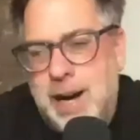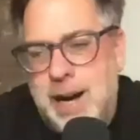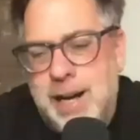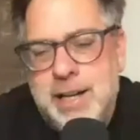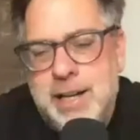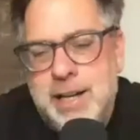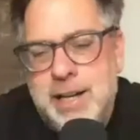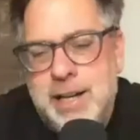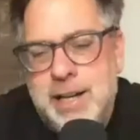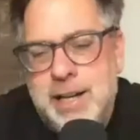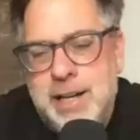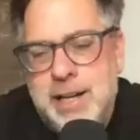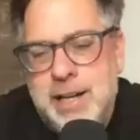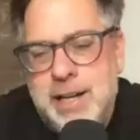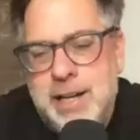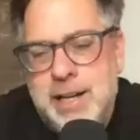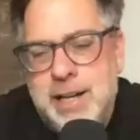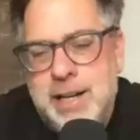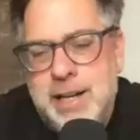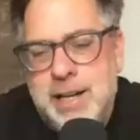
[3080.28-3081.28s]
I didn't want
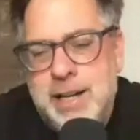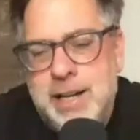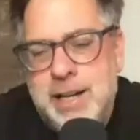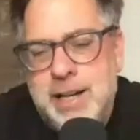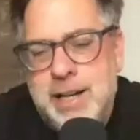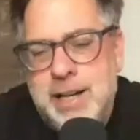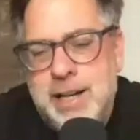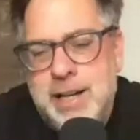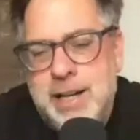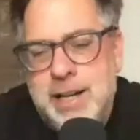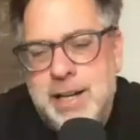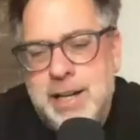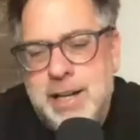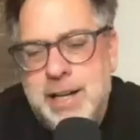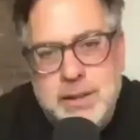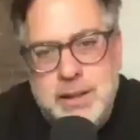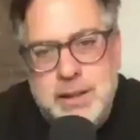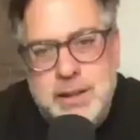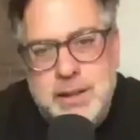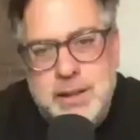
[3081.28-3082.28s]
to get distracted,
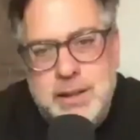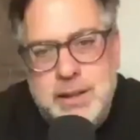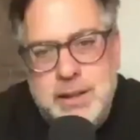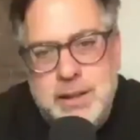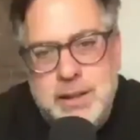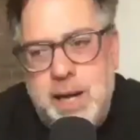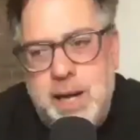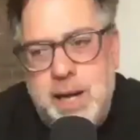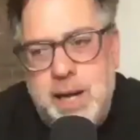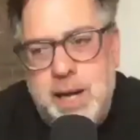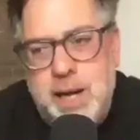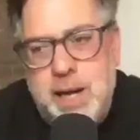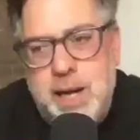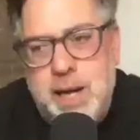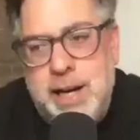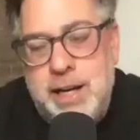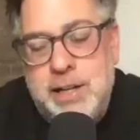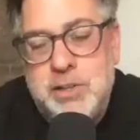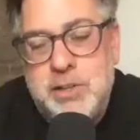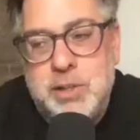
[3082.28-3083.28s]

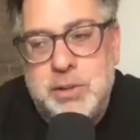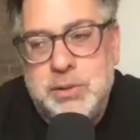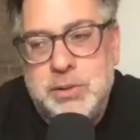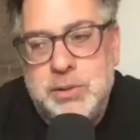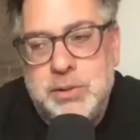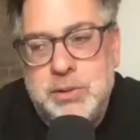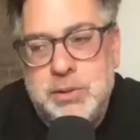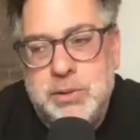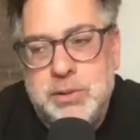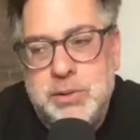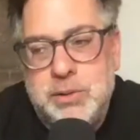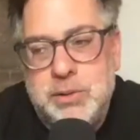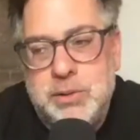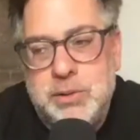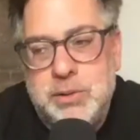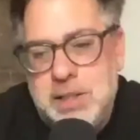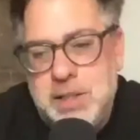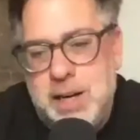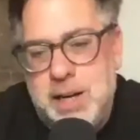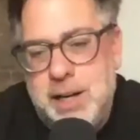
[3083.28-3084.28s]
and I certainly couldn't
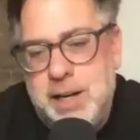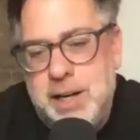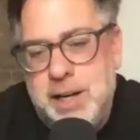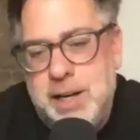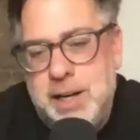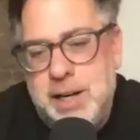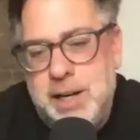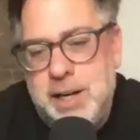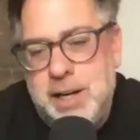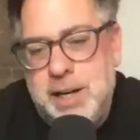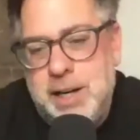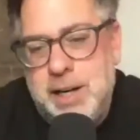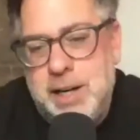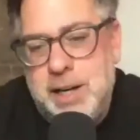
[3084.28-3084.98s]
afford the time.